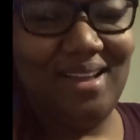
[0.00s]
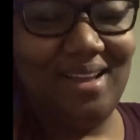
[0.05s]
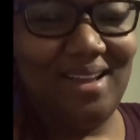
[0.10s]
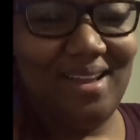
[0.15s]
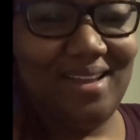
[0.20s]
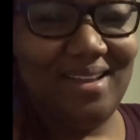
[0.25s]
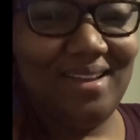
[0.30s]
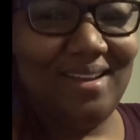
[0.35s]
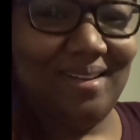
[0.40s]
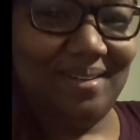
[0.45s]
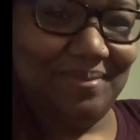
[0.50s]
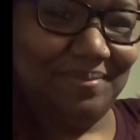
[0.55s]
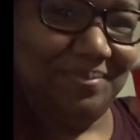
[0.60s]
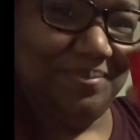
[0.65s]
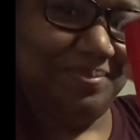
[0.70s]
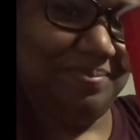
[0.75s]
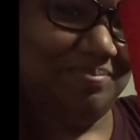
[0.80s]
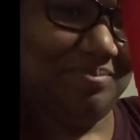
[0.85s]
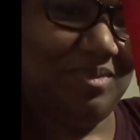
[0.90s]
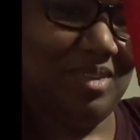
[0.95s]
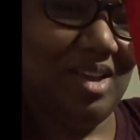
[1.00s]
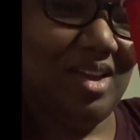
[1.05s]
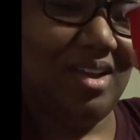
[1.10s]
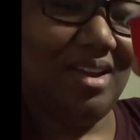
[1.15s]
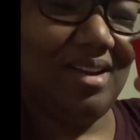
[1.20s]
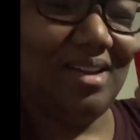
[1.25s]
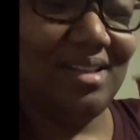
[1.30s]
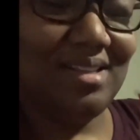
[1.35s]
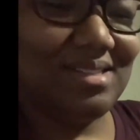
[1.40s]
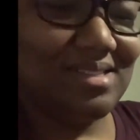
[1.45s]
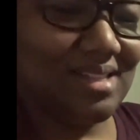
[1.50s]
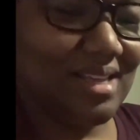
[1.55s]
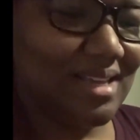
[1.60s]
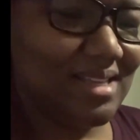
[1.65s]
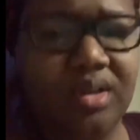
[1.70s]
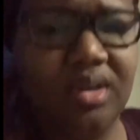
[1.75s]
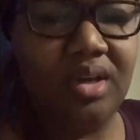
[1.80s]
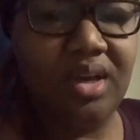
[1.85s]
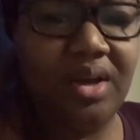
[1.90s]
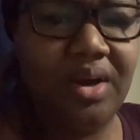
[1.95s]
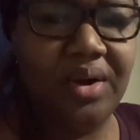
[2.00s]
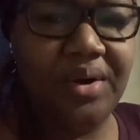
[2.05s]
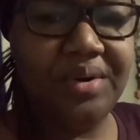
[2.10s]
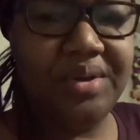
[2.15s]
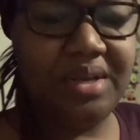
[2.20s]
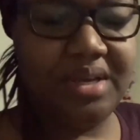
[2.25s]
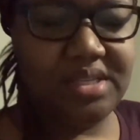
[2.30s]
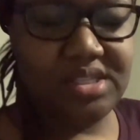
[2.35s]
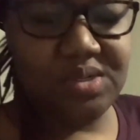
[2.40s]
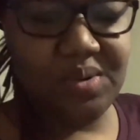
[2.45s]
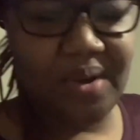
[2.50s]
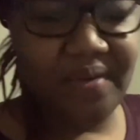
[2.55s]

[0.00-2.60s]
yeah, here it is. Like, oh yeah, so I